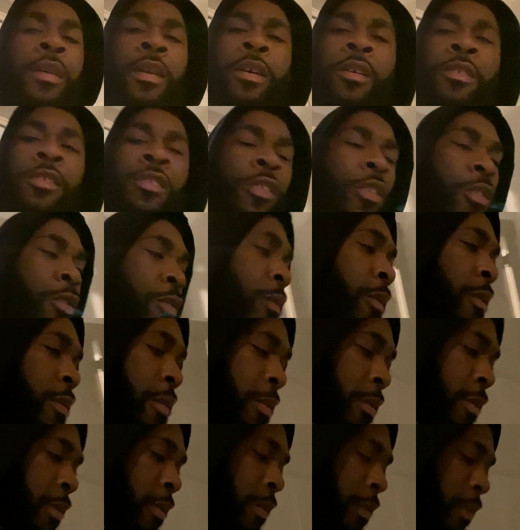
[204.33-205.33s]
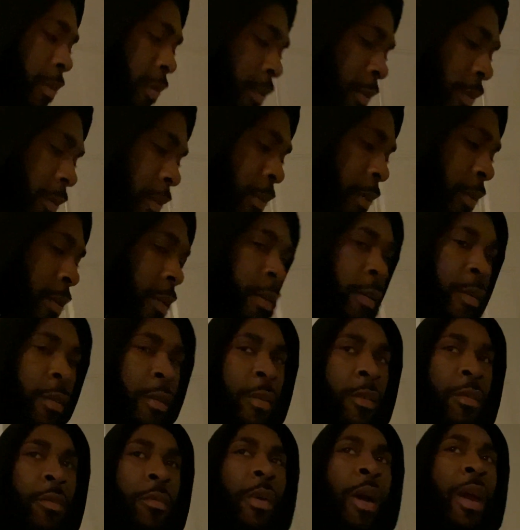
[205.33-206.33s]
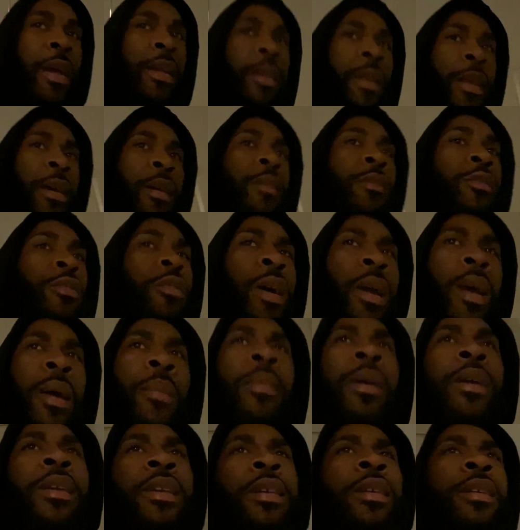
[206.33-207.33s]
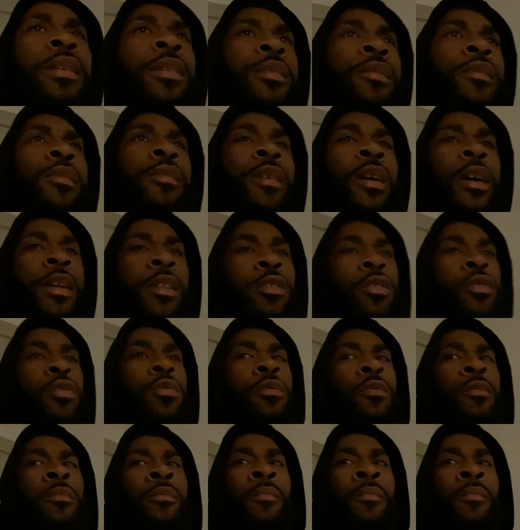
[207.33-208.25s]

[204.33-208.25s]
so right now, do I got my keys? I do.